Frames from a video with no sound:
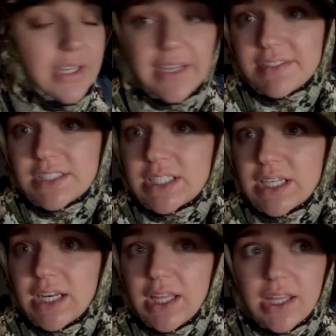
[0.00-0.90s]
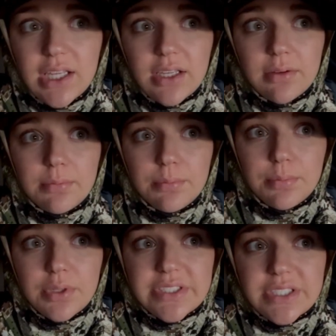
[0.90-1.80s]
I haven't seen anything.
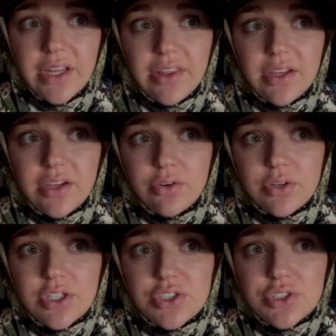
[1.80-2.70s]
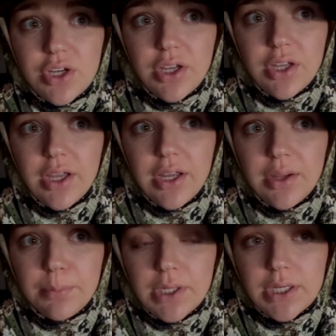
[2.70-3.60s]
Preston, I think, already shot at
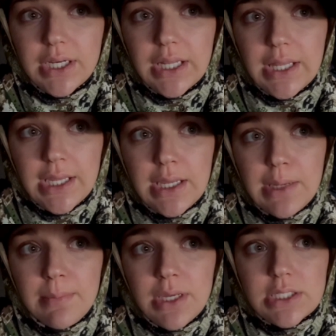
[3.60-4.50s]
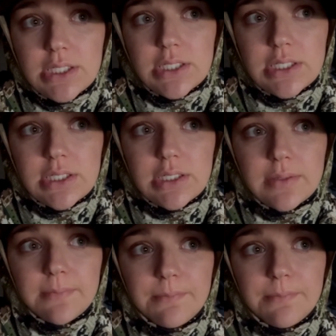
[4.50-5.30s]
our buck, and I think he missed.